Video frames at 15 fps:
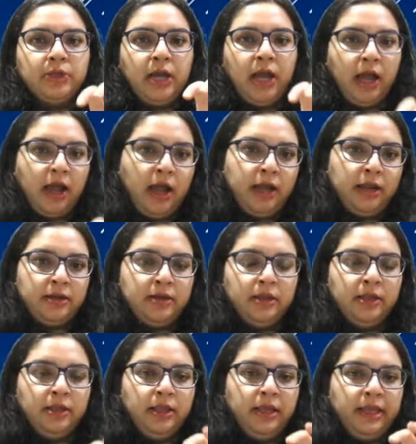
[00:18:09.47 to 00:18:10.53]
the heart
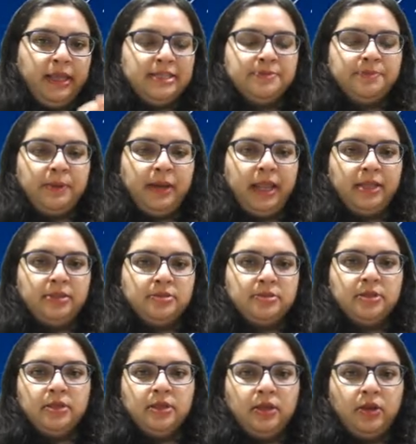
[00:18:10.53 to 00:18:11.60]
is
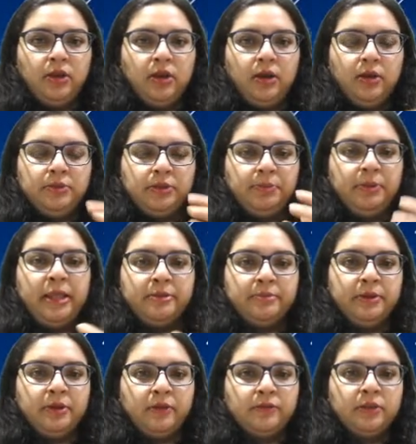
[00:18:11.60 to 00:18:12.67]
placed, uh, the
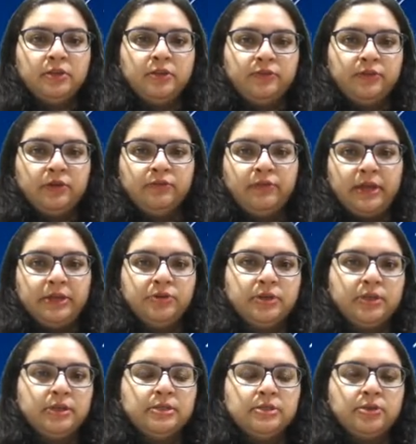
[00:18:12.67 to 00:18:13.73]
placement of the different
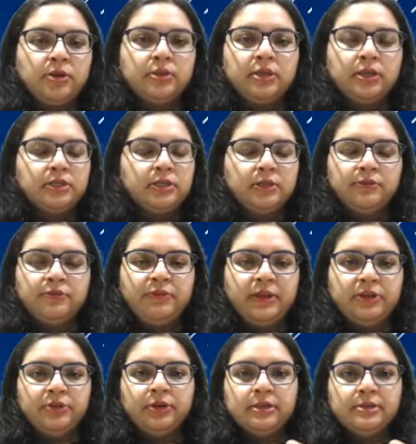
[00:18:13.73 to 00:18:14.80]
ventricles, or the, the
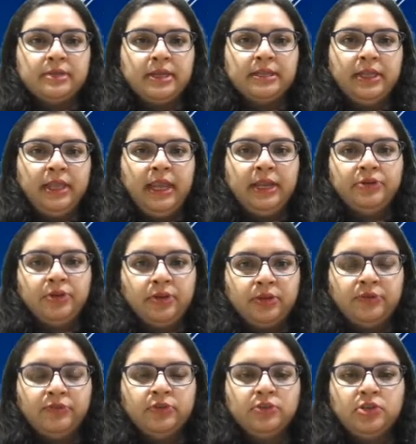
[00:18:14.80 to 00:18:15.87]
ventricles and the atria,
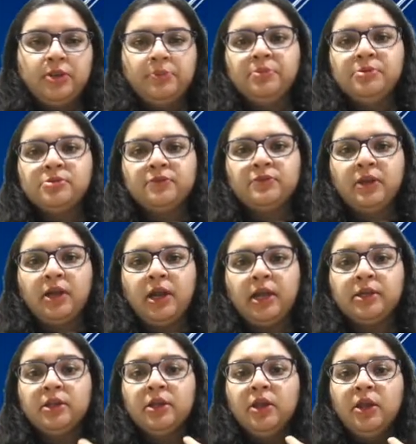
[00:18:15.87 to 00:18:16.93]
different chambers of the
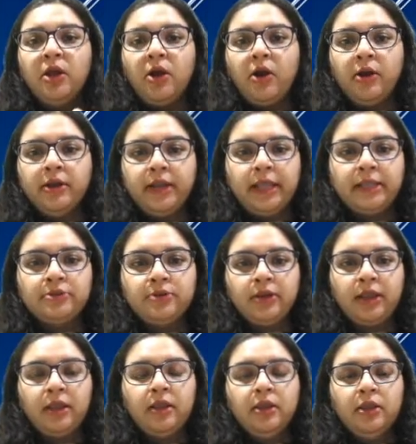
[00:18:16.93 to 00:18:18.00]
heart on
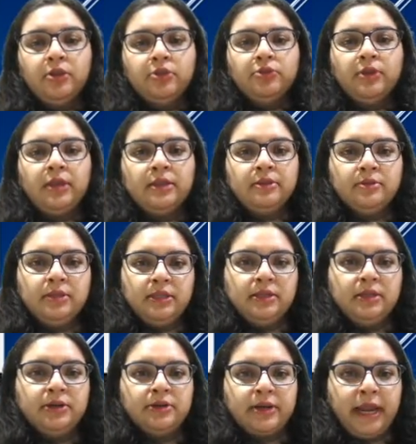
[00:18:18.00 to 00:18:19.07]
X-ray. So you can see
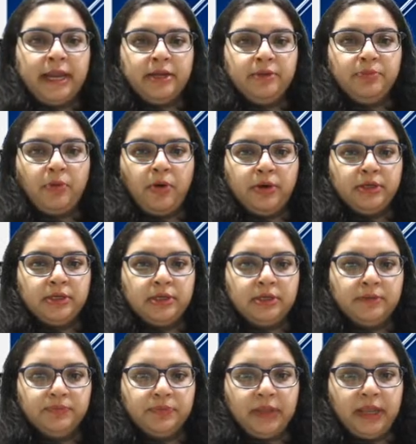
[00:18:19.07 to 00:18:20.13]
the right border,
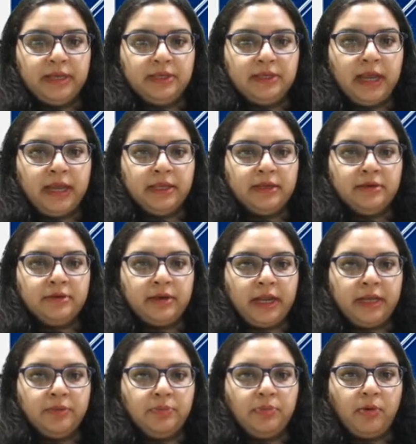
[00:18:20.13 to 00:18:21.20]
the entire
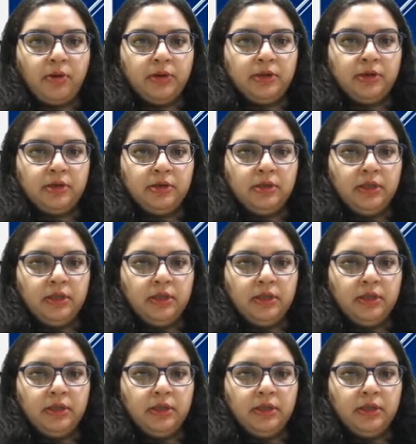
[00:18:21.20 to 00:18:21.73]
right border